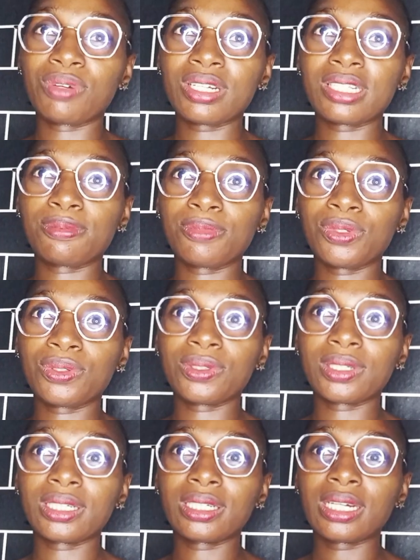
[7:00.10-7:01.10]
milk.
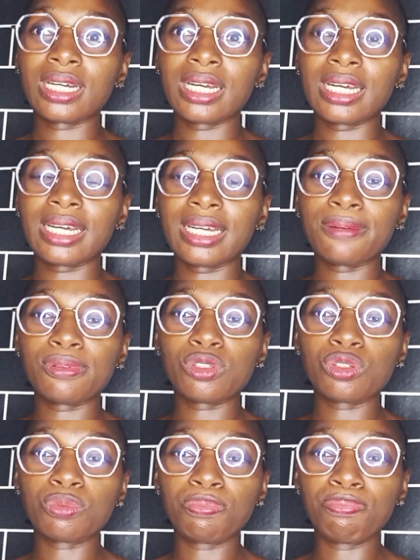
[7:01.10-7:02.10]
It helps to
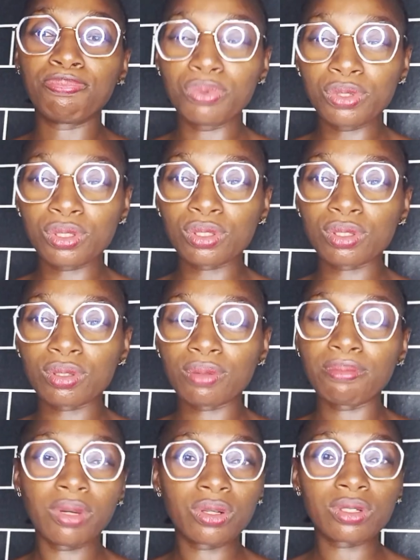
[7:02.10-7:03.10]
boost milk
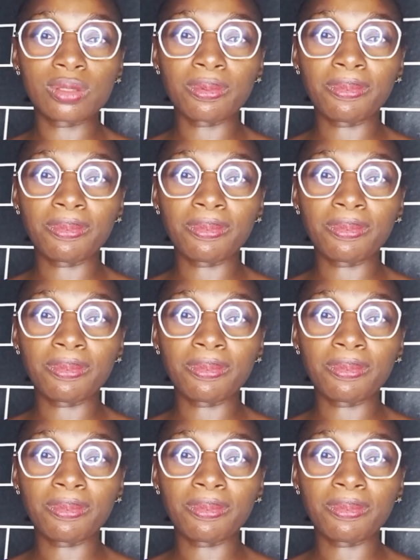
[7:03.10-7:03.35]
supply.